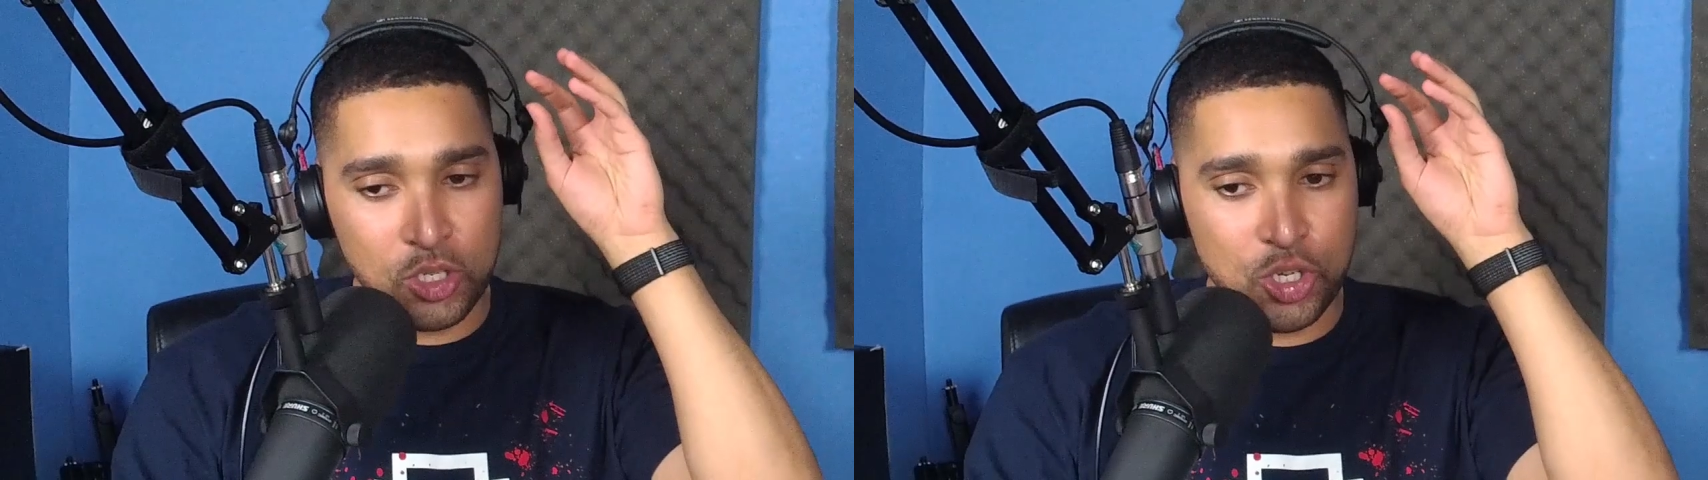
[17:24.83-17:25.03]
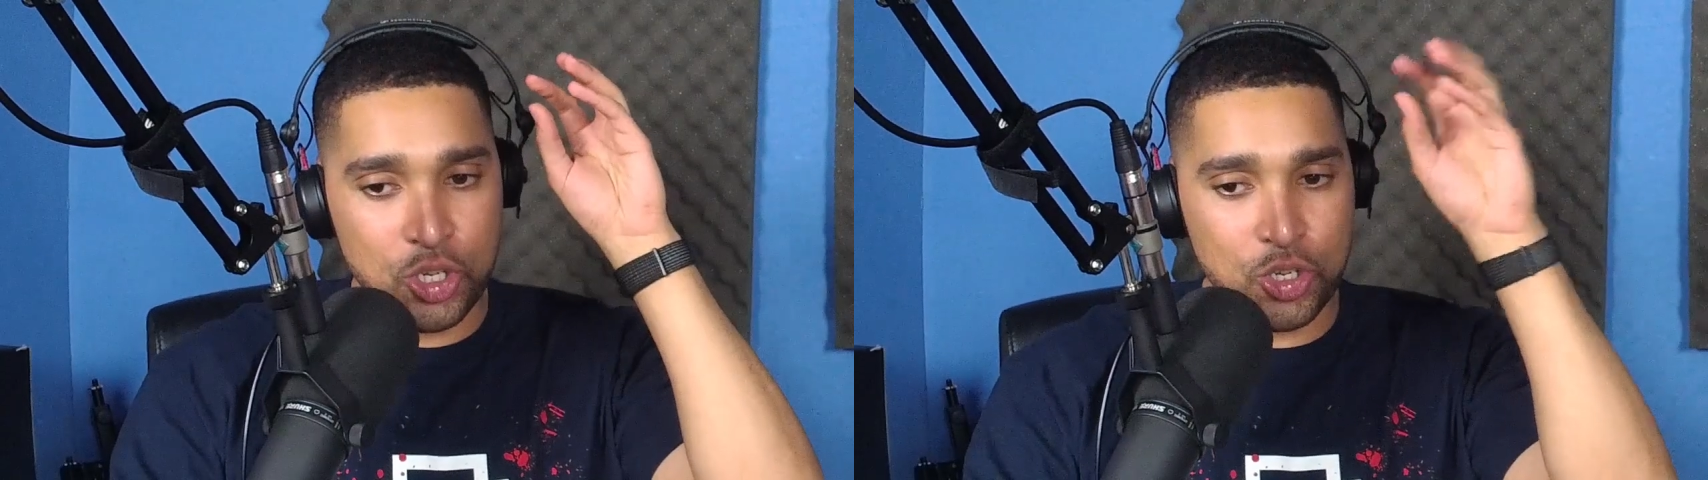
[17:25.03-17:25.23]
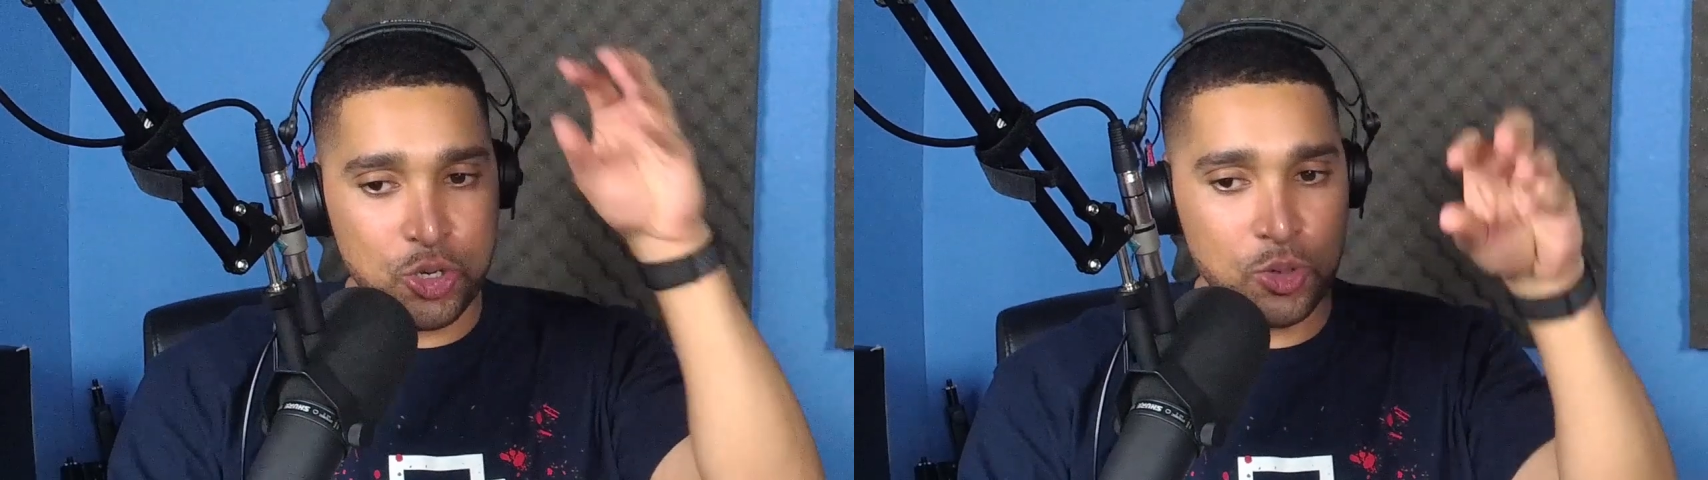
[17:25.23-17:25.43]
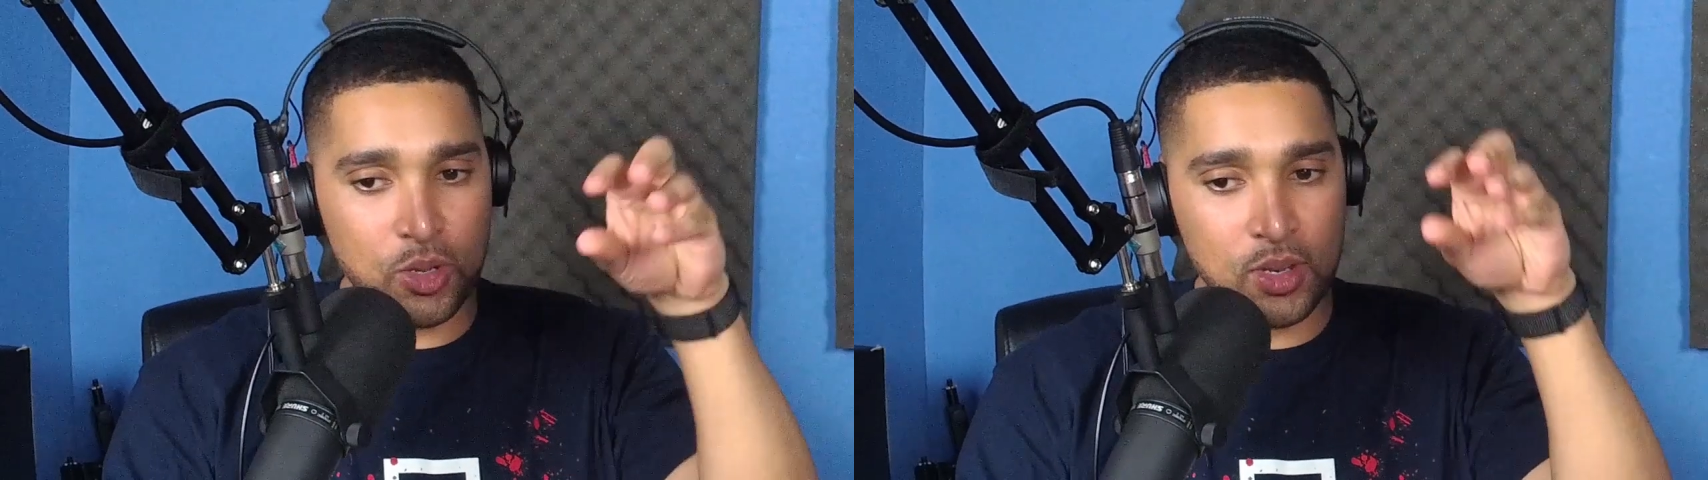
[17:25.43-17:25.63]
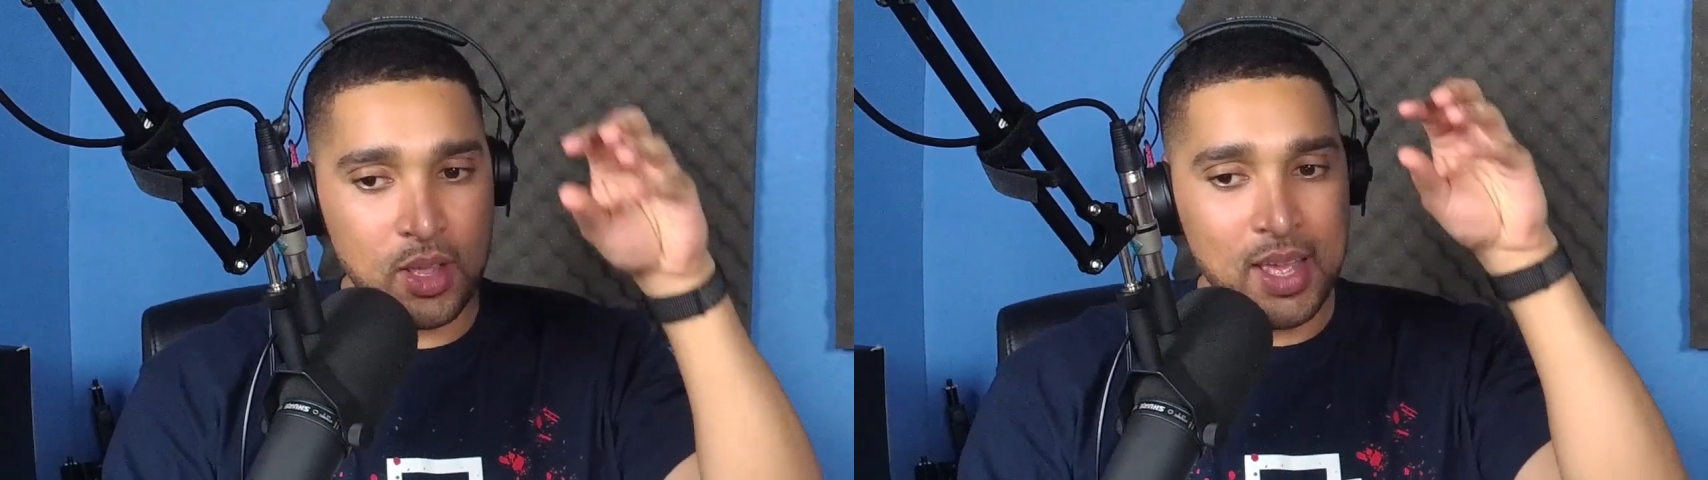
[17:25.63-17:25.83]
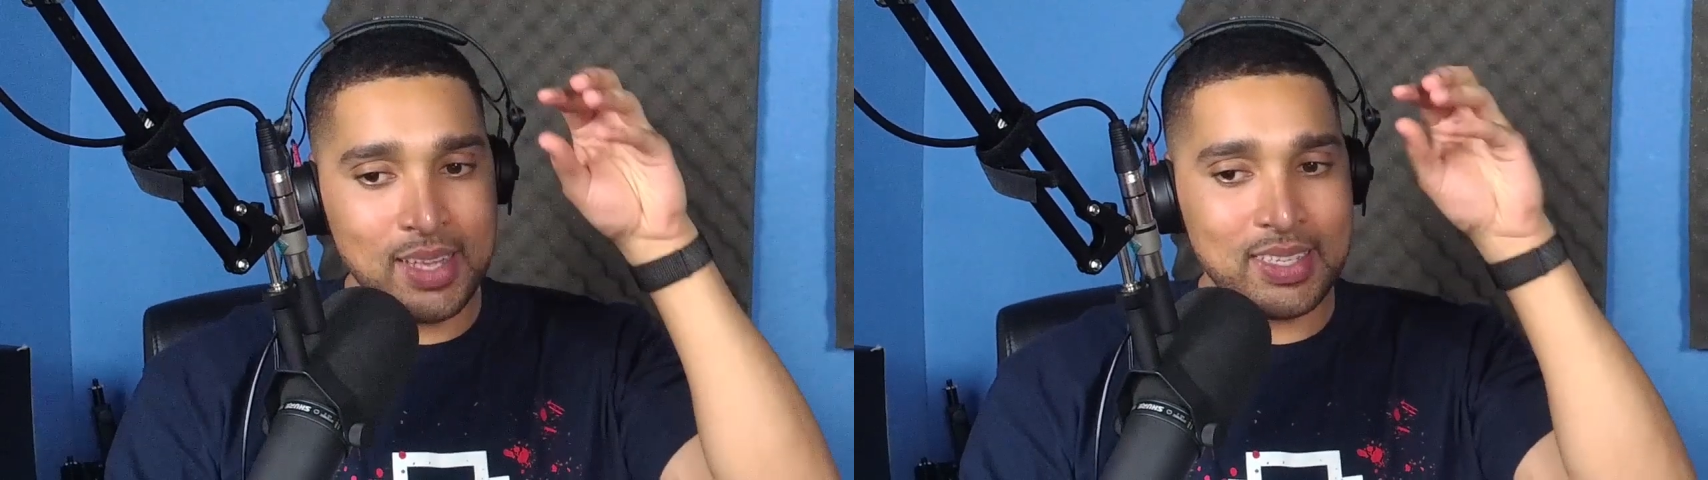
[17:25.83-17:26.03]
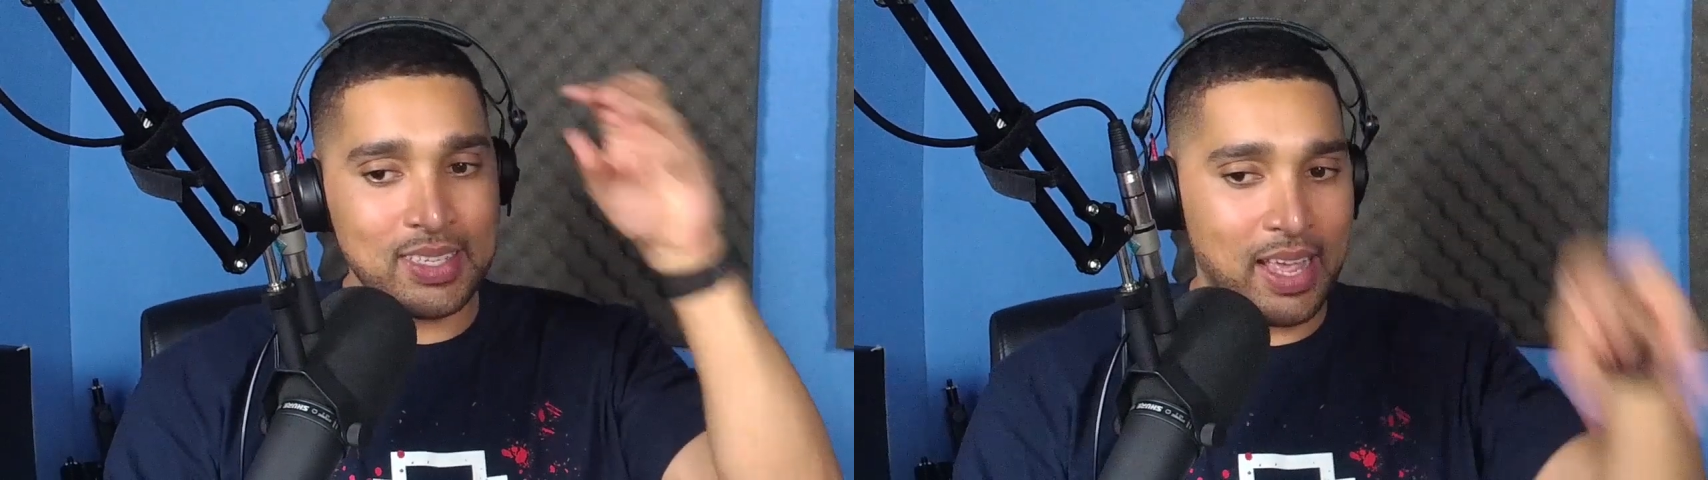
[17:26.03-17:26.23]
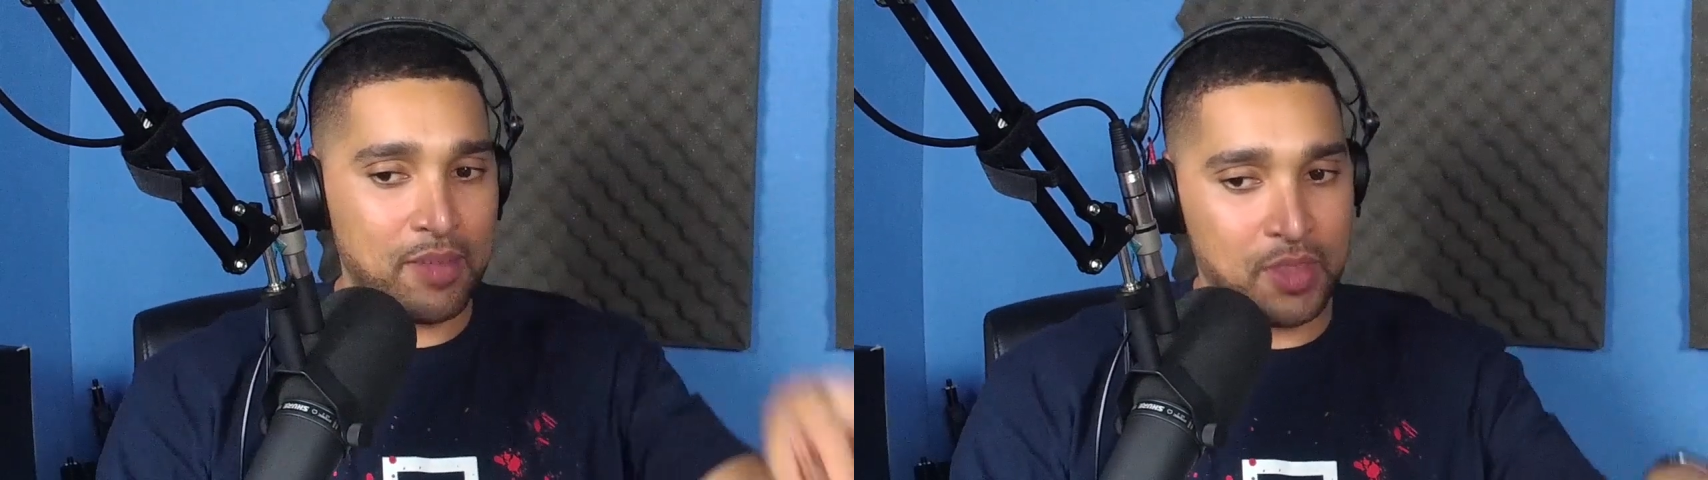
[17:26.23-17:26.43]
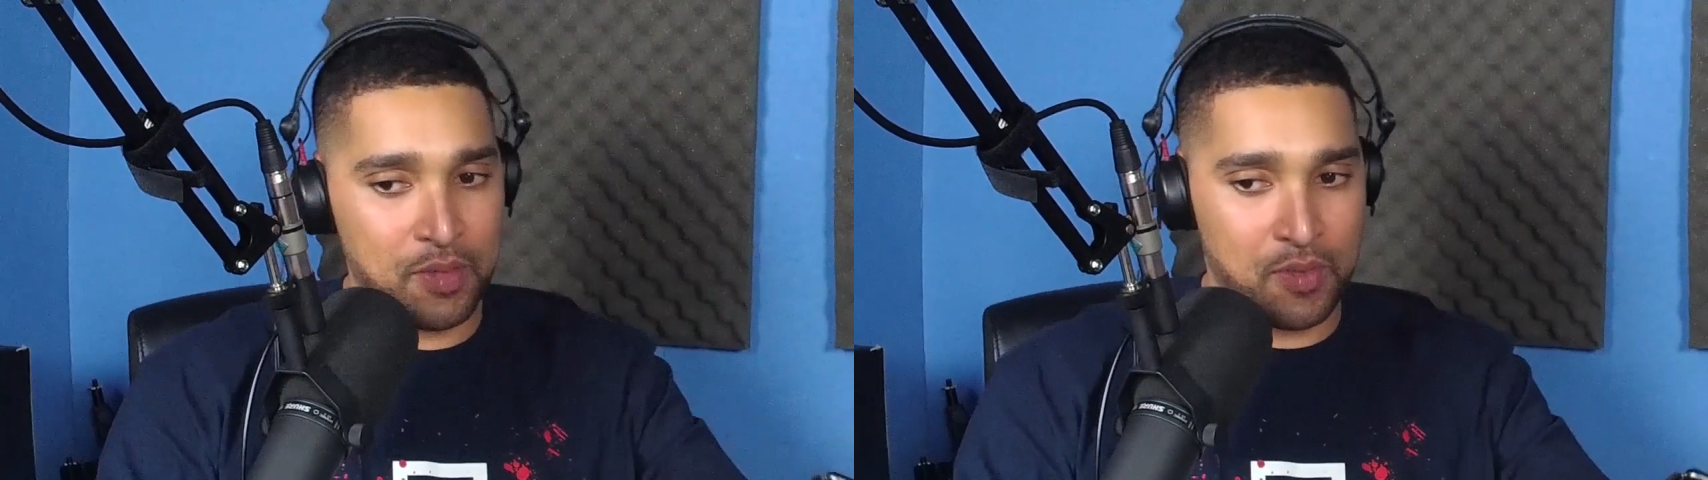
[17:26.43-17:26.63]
student safety.